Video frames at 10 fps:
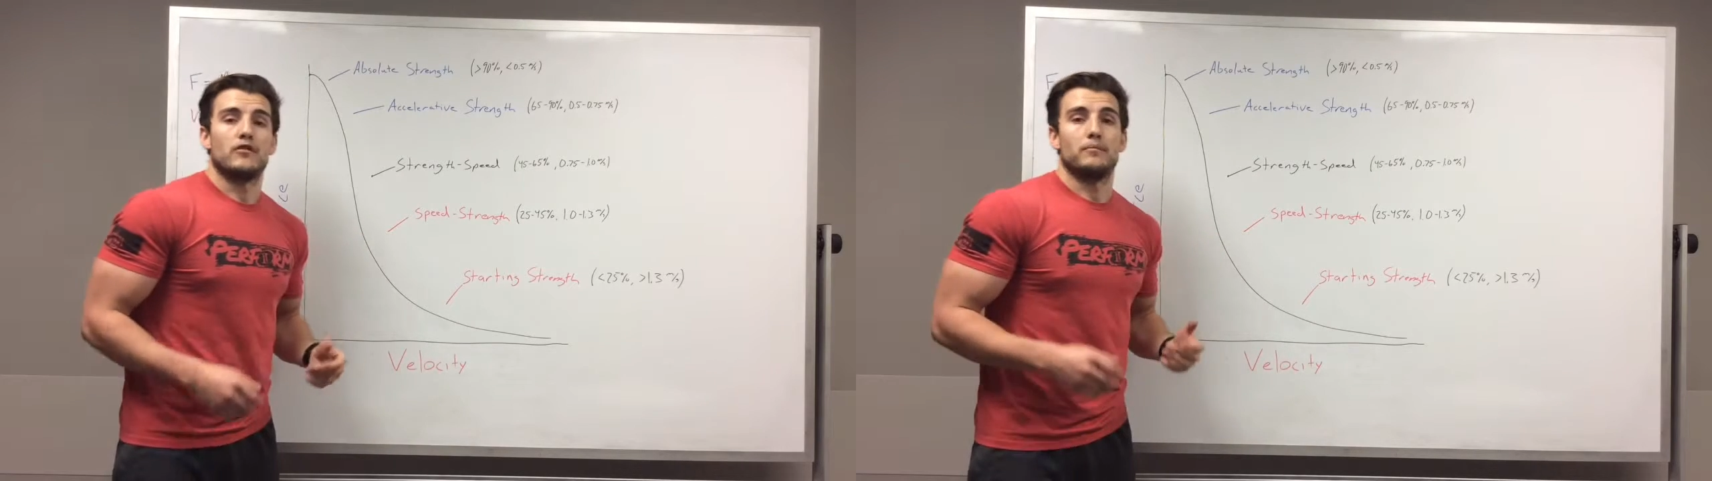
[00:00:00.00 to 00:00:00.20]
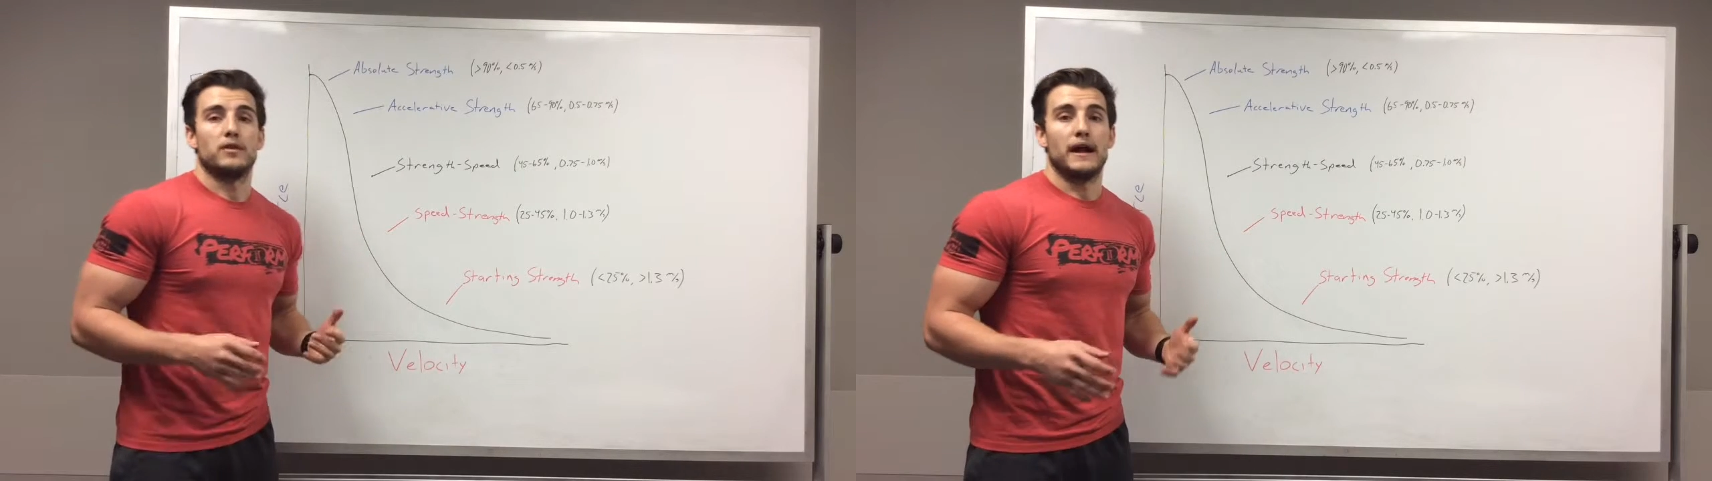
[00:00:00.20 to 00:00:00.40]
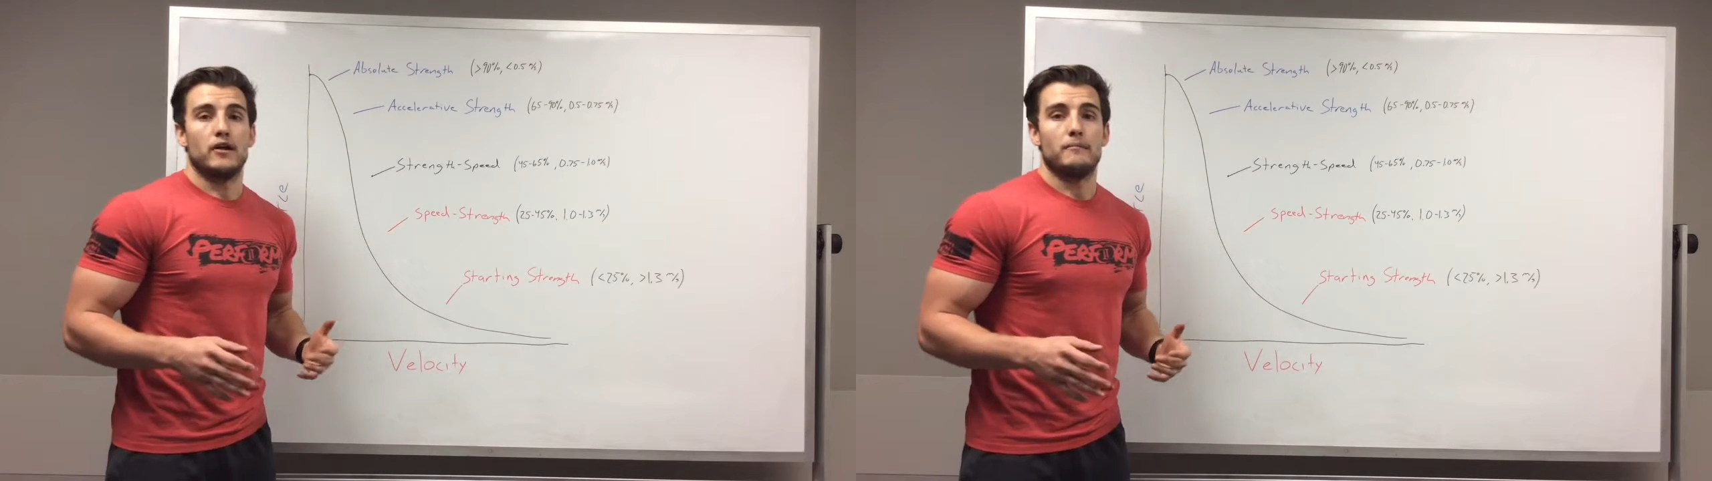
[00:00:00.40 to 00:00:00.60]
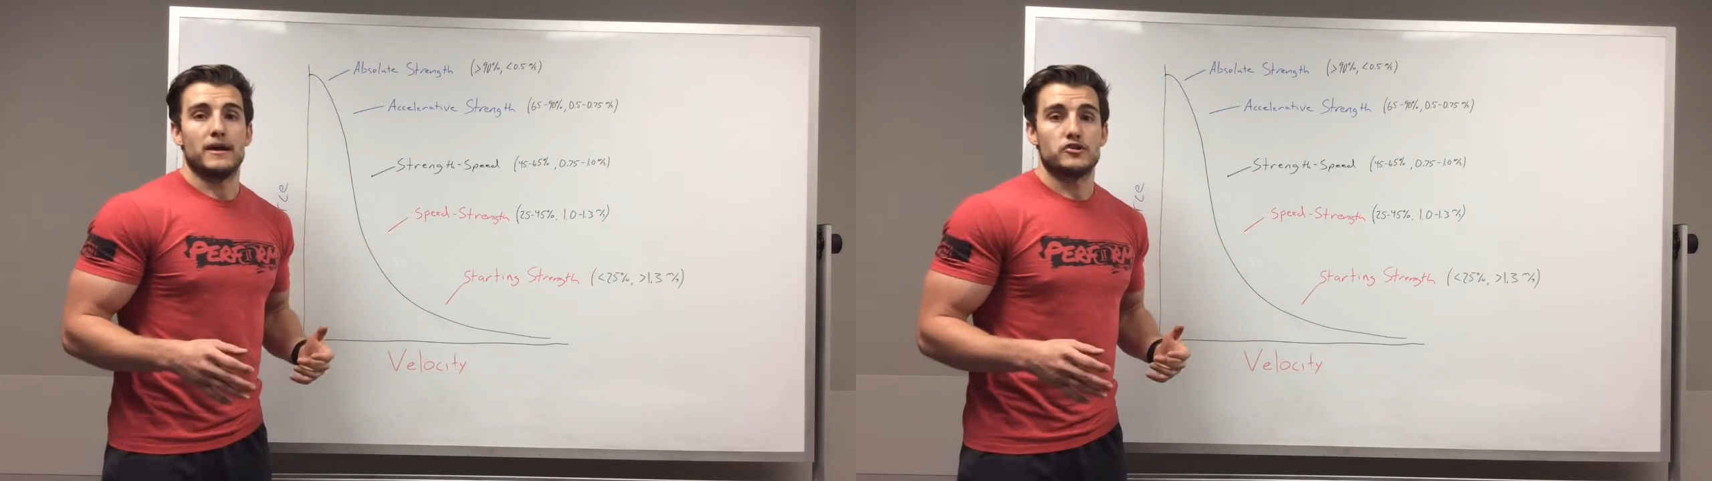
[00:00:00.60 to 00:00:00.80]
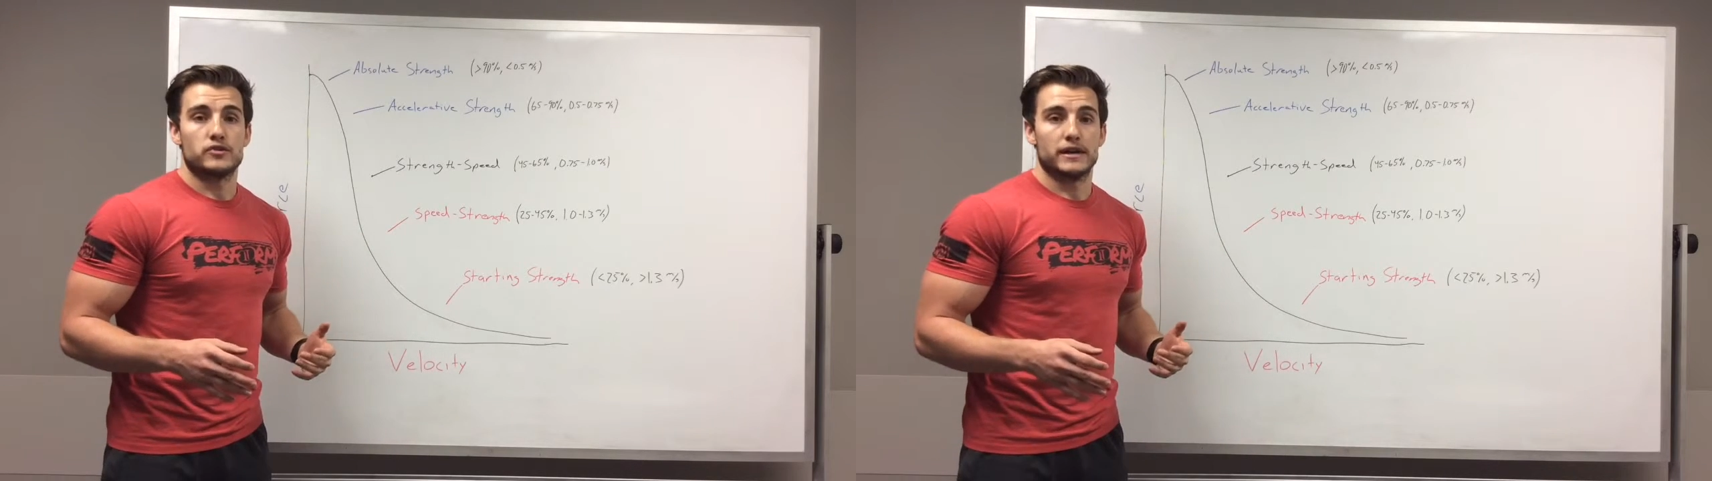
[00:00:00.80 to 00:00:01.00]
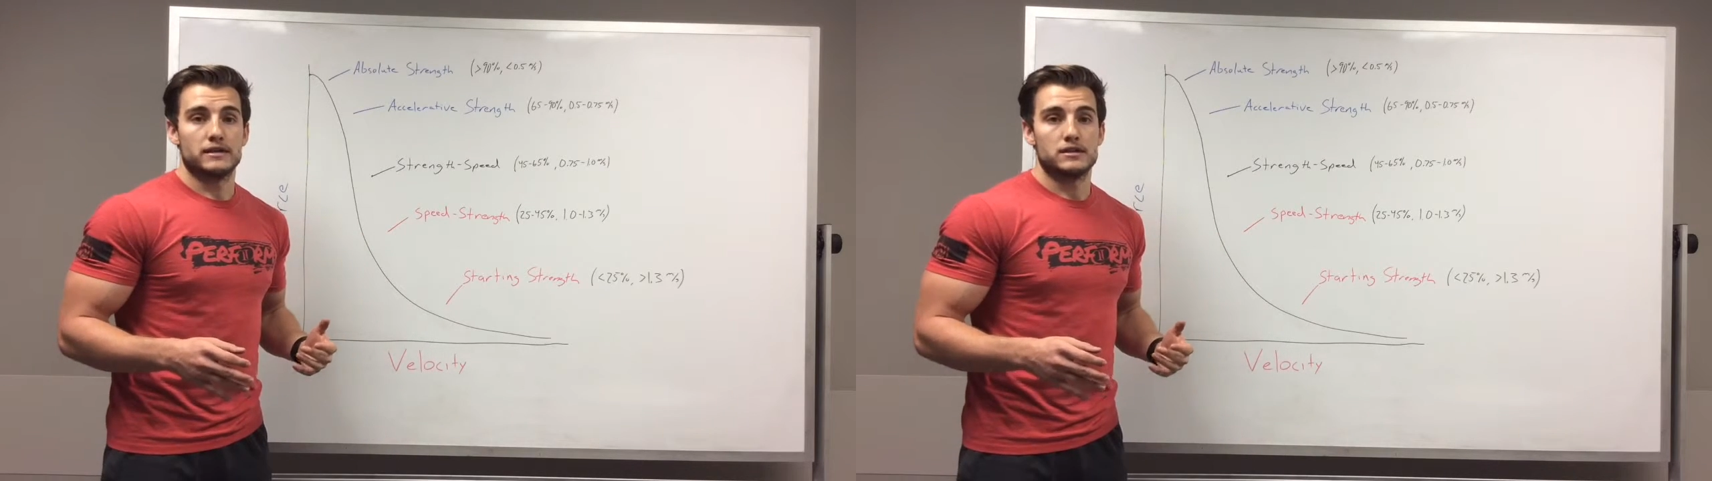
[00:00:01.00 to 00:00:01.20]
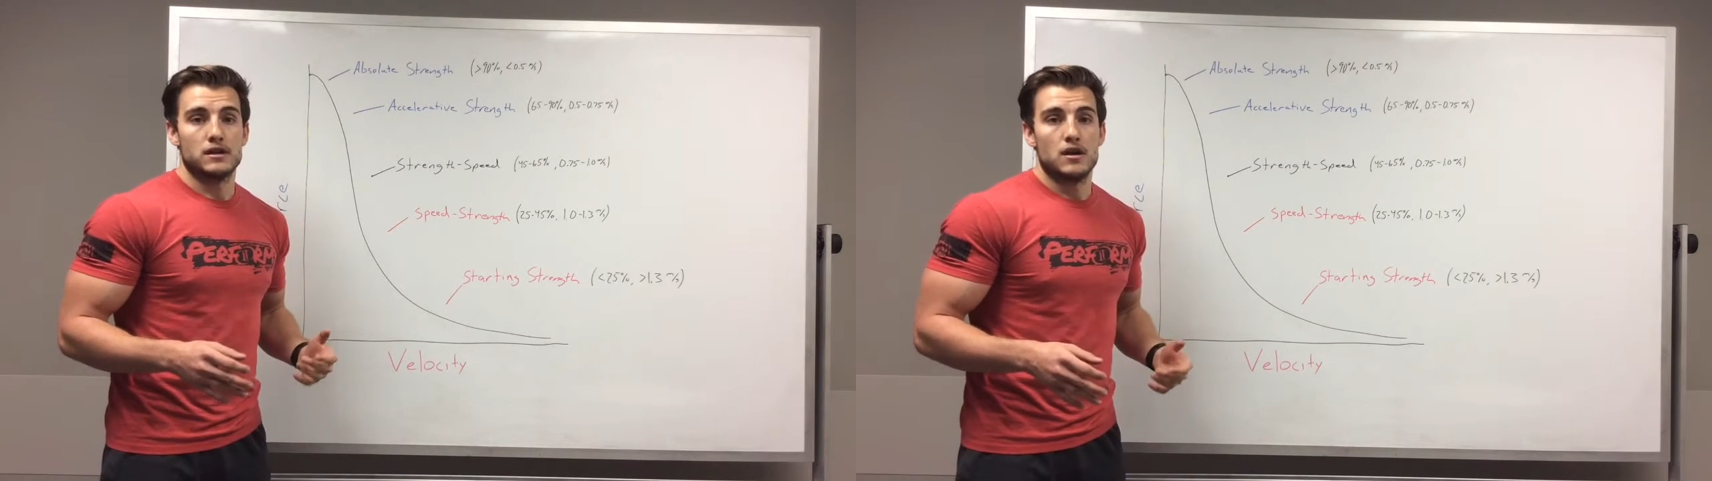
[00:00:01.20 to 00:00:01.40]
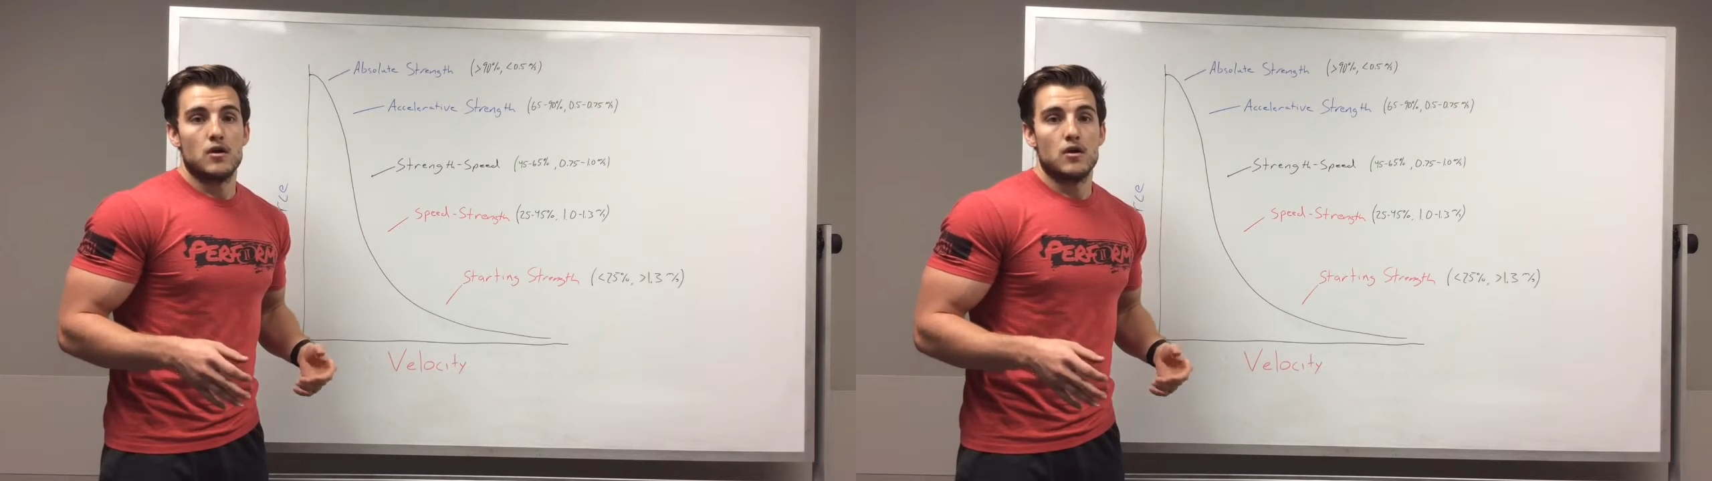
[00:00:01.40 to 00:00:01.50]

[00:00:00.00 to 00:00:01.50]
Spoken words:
of our plyometrics